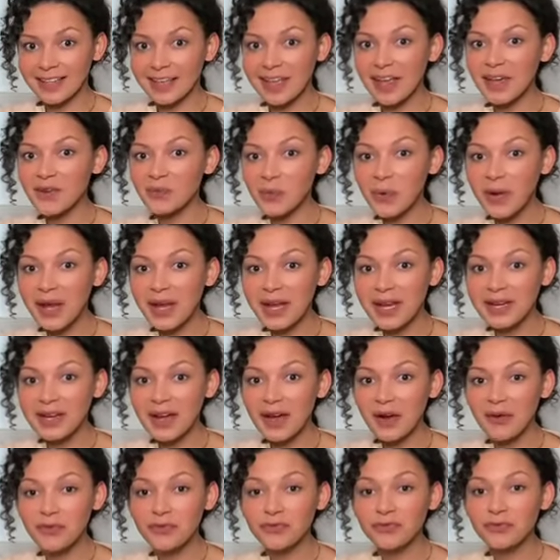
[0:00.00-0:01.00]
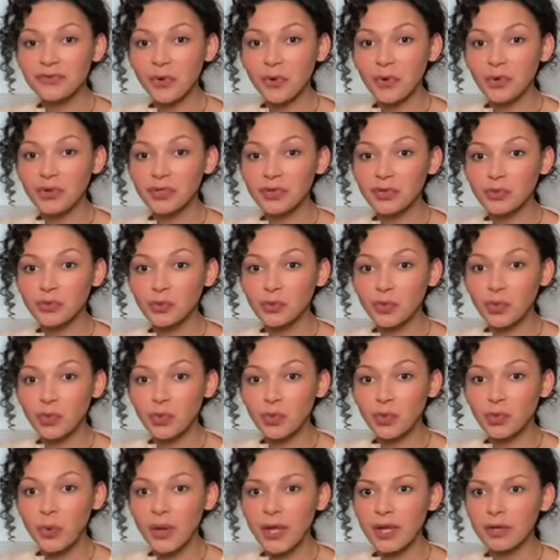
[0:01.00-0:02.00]
And when a fallen woe
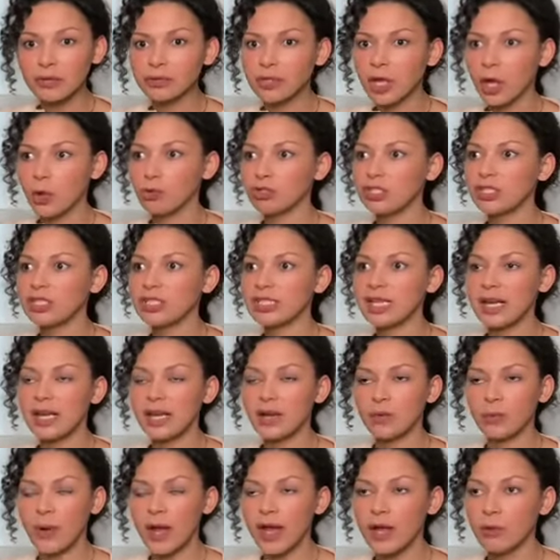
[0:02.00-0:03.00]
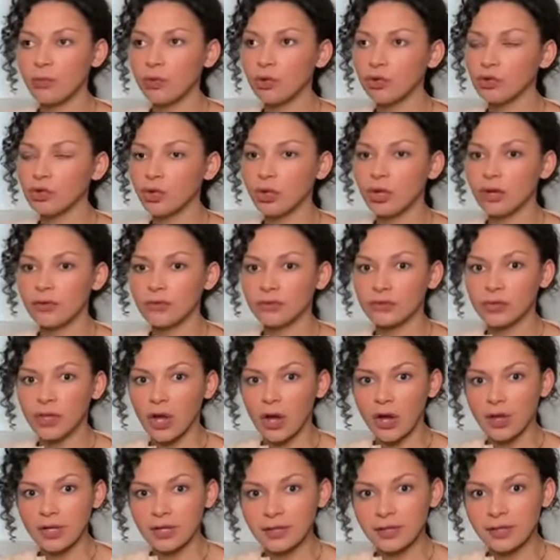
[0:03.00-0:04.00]
wailed out, "Say, when will you have
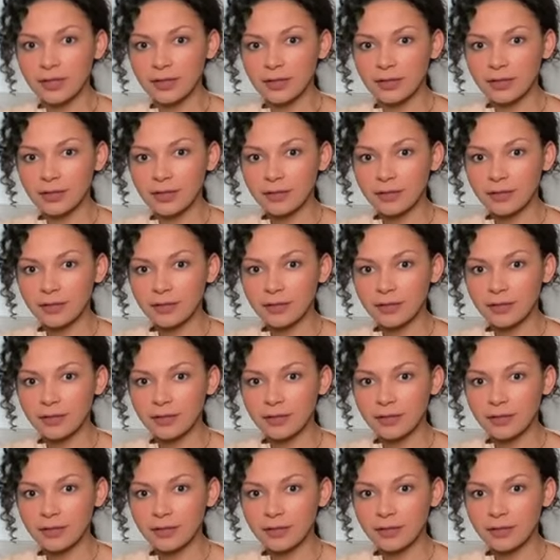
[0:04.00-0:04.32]
done?"